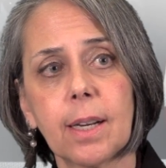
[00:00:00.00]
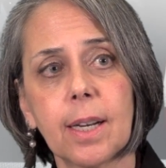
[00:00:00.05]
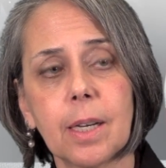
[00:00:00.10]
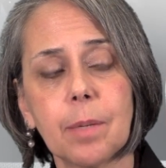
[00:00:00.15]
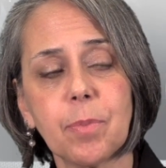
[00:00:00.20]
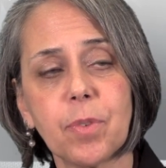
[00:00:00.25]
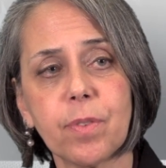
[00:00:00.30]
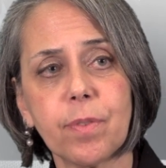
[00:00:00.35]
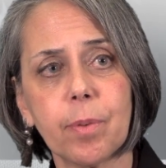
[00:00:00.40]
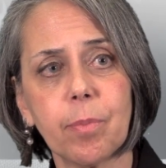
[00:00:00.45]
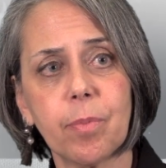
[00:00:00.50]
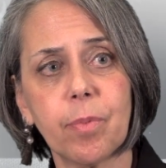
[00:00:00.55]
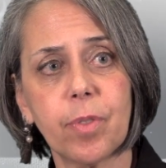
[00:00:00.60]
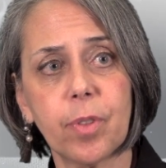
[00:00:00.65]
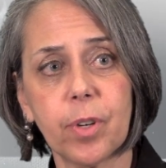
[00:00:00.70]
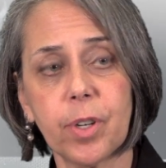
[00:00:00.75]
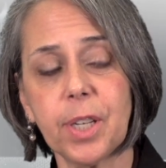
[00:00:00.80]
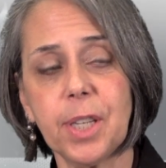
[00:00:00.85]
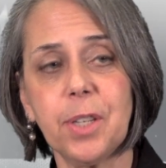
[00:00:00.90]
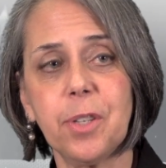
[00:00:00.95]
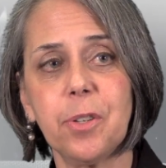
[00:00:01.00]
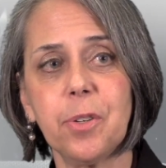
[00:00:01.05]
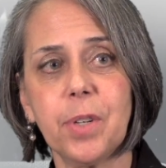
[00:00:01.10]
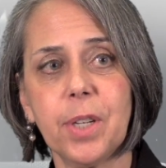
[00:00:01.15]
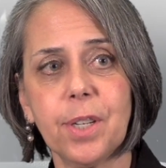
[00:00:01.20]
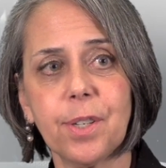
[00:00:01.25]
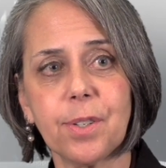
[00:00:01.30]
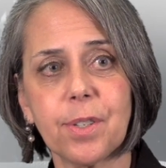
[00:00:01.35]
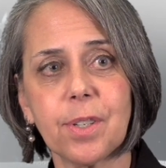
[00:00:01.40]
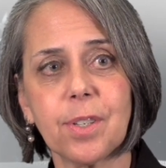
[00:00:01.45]
comes from 32
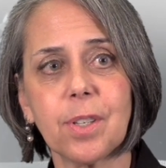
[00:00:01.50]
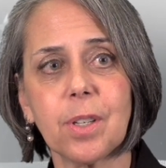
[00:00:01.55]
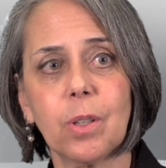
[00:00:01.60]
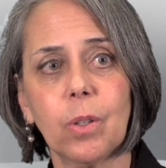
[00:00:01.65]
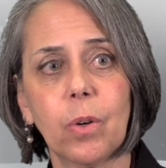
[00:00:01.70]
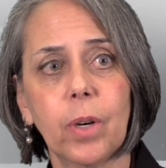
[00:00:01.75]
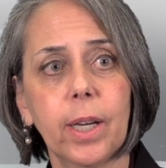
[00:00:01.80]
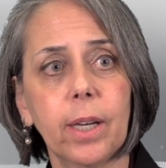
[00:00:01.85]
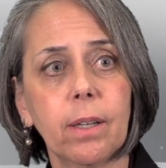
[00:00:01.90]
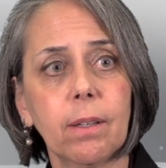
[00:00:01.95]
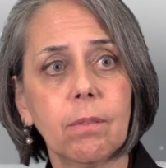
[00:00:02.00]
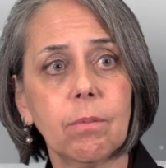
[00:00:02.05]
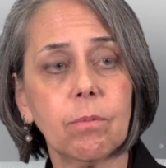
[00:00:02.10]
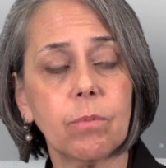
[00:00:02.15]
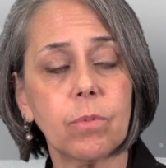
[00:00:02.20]
years as a lawyer.